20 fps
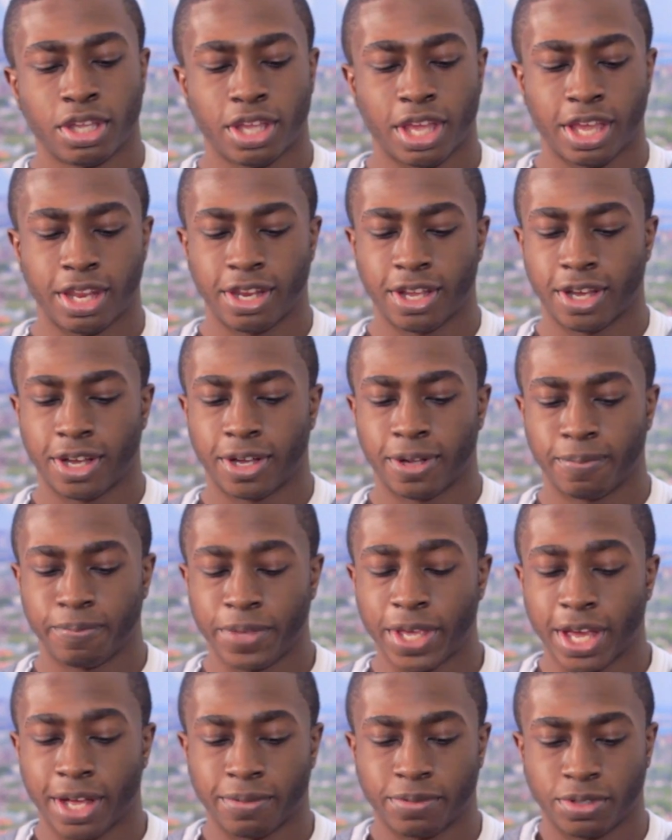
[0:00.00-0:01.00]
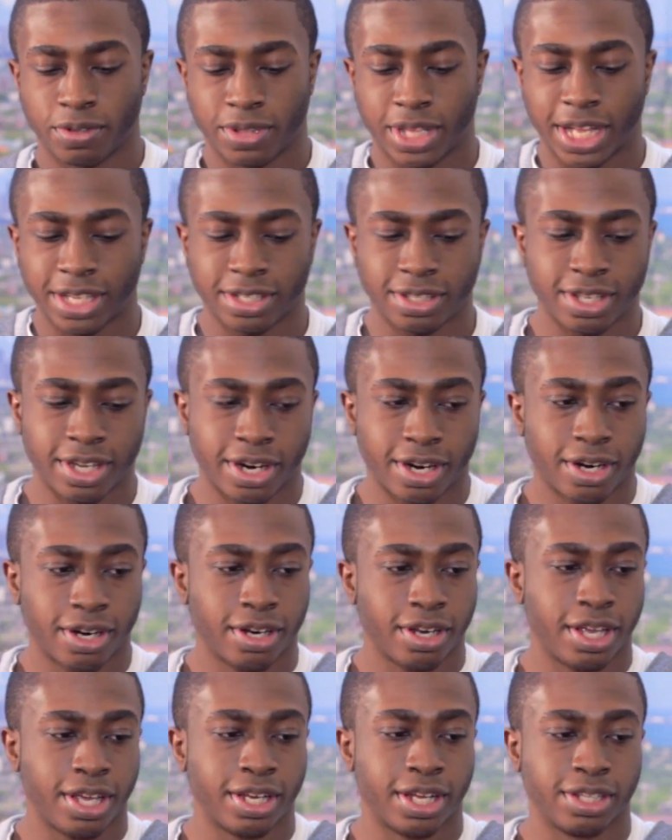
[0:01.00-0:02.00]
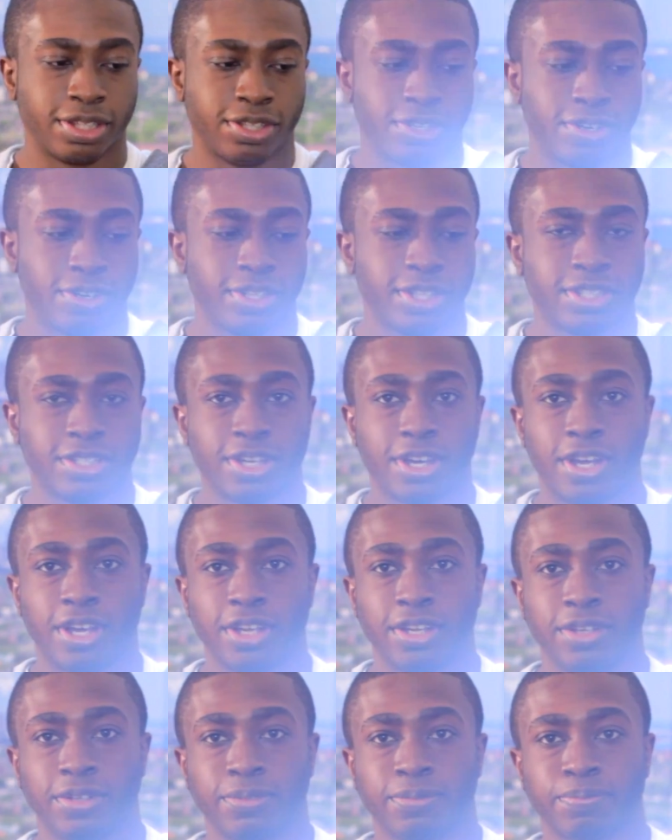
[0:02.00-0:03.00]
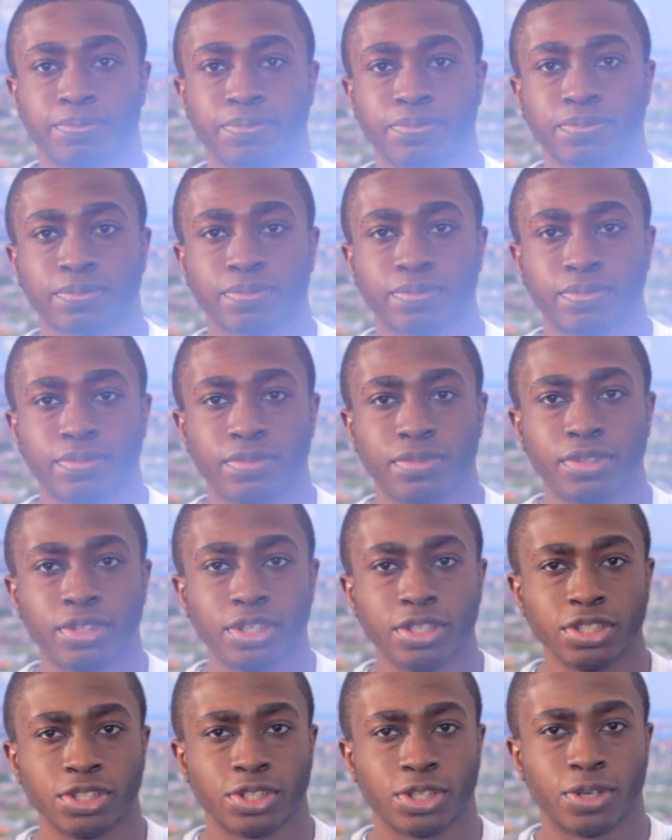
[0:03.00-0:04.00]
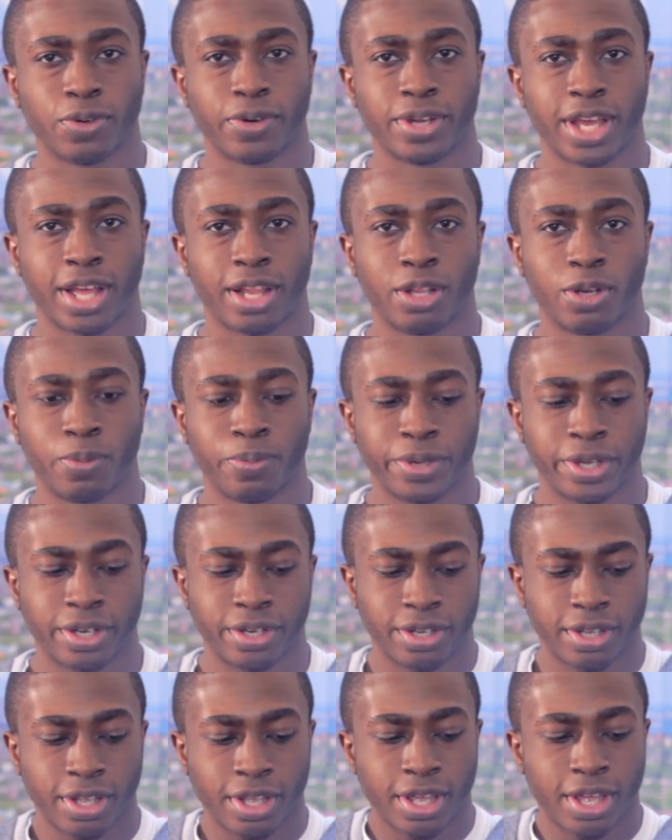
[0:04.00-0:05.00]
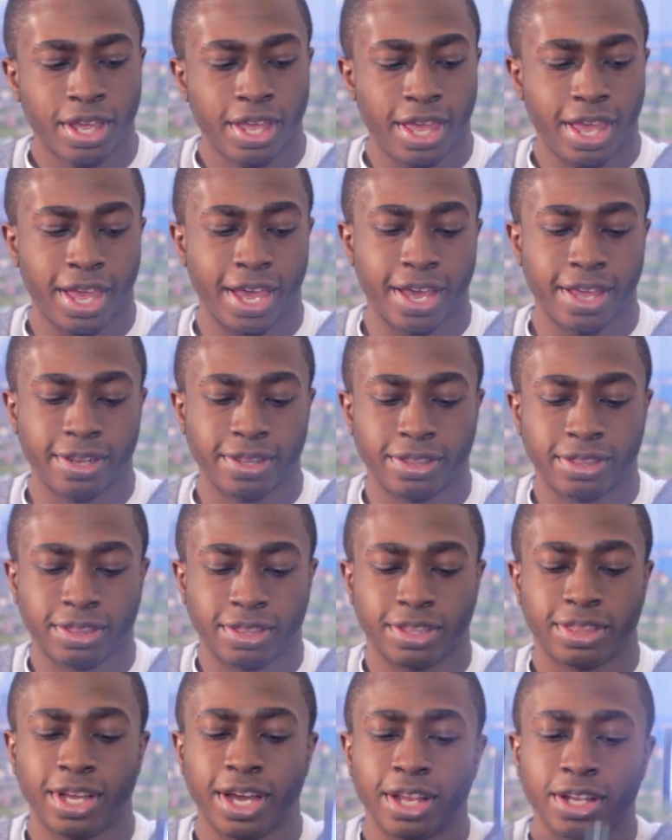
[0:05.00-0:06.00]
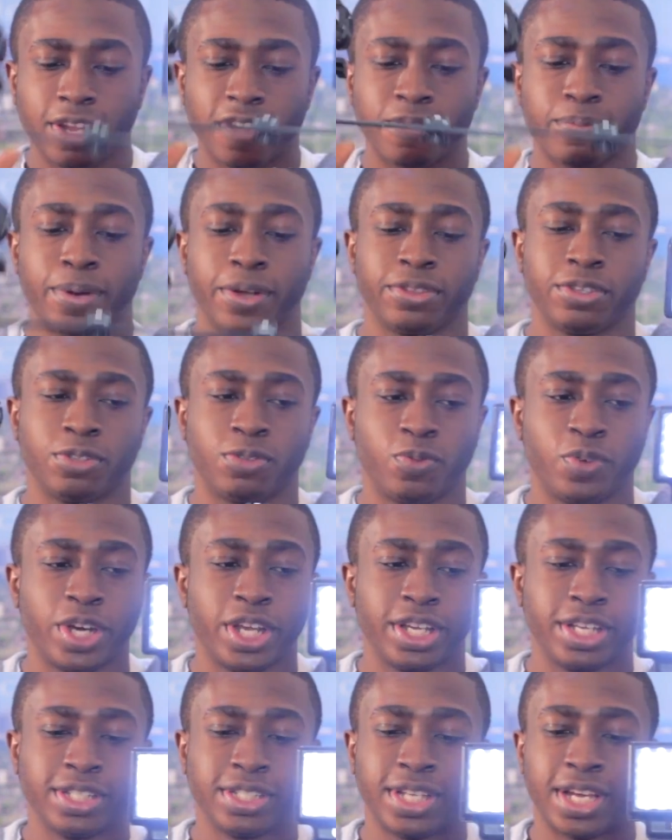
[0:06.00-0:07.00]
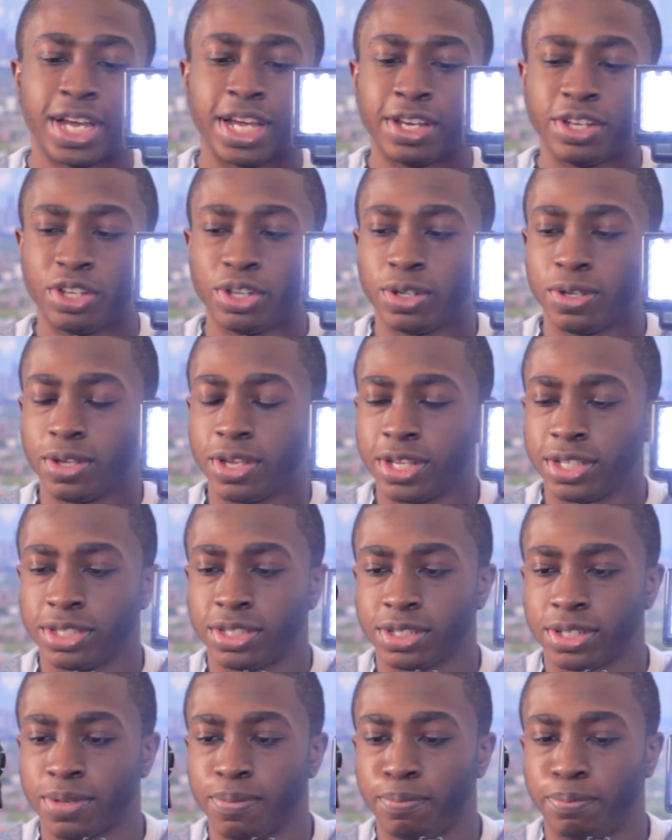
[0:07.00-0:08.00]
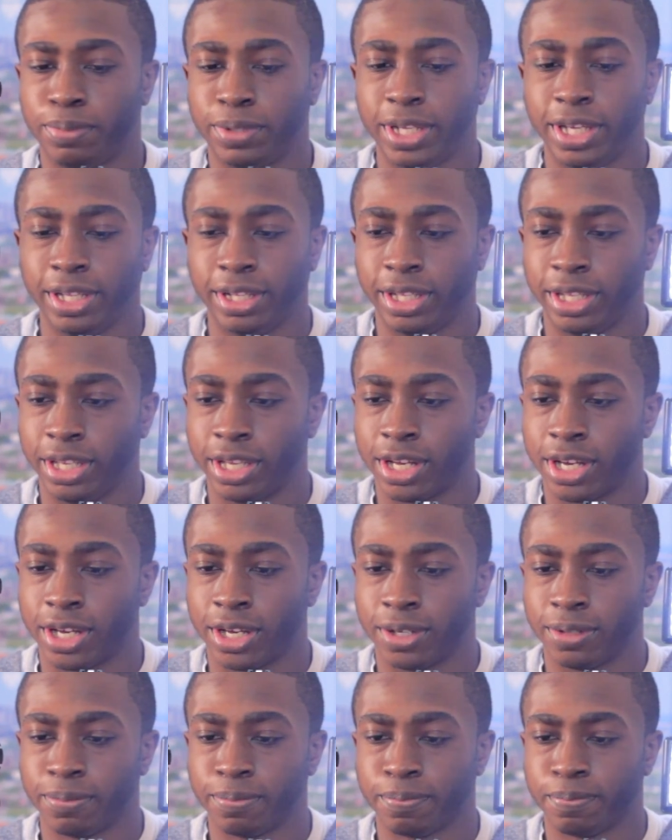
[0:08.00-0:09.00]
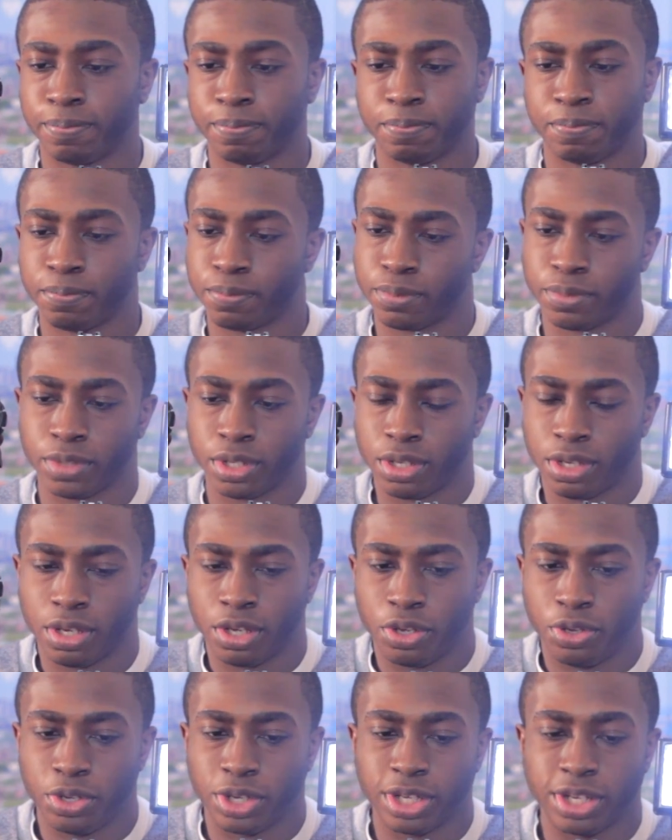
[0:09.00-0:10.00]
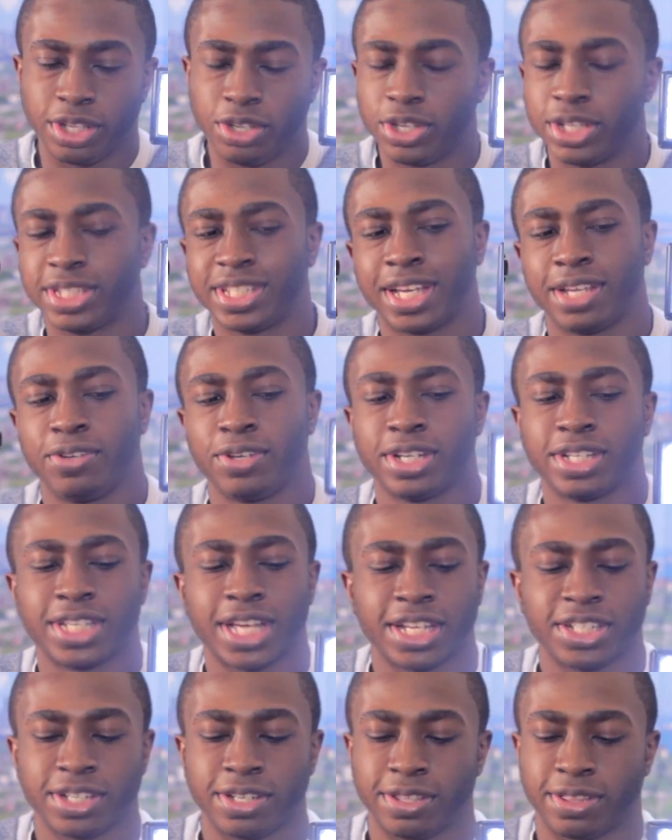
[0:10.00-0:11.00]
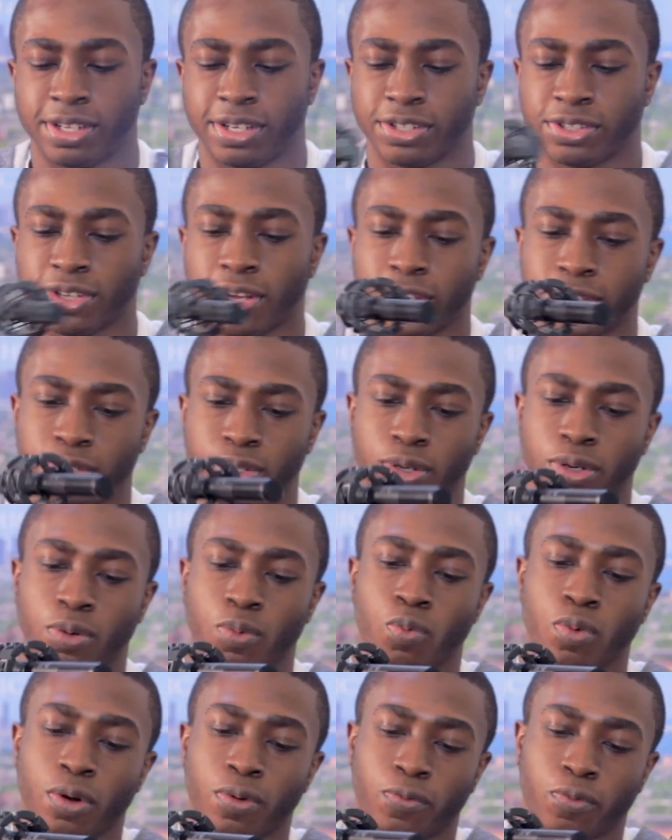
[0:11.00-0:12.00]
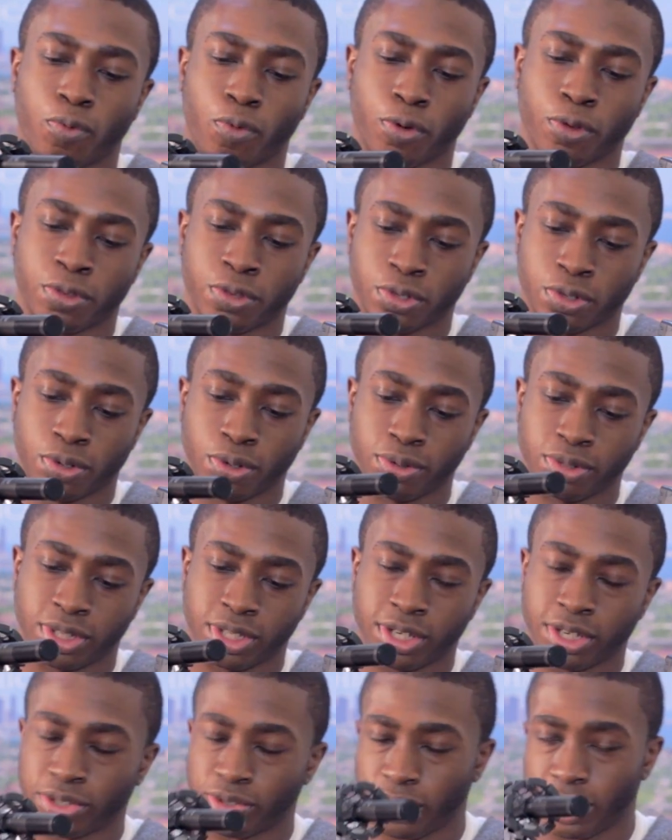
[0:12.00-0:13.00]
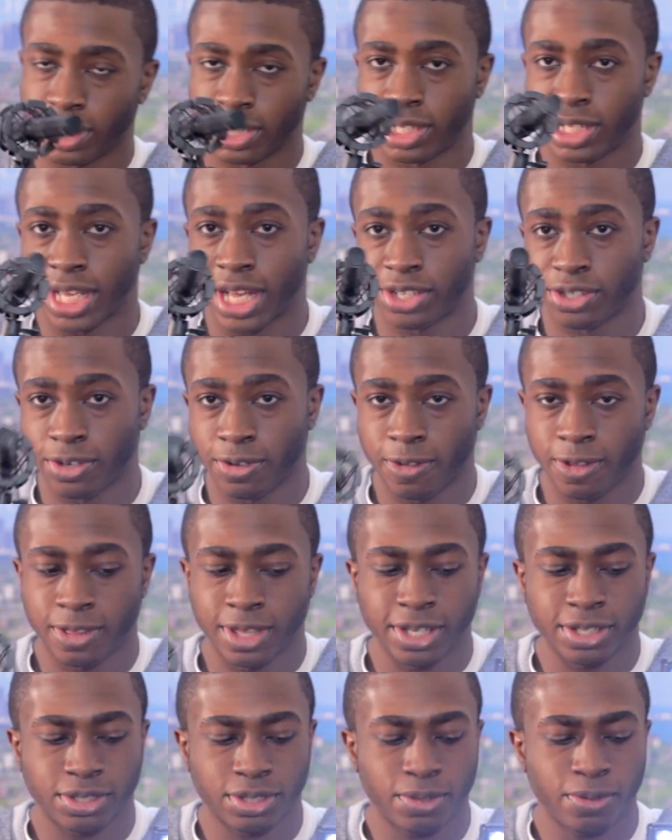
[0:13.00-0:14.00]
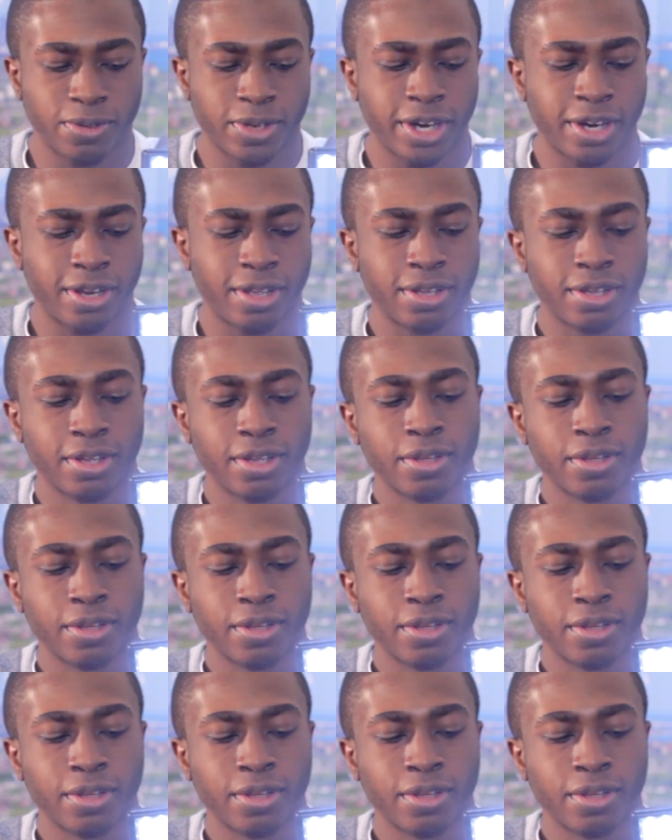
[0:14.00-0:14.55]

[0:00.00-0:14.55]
And yeah, so that's there, and I turn this on. Just lower that a little bit. And the thing I love about this rig is that it's completely you can attach anything. There's also 1/4 screws here, so you can attach other things through it.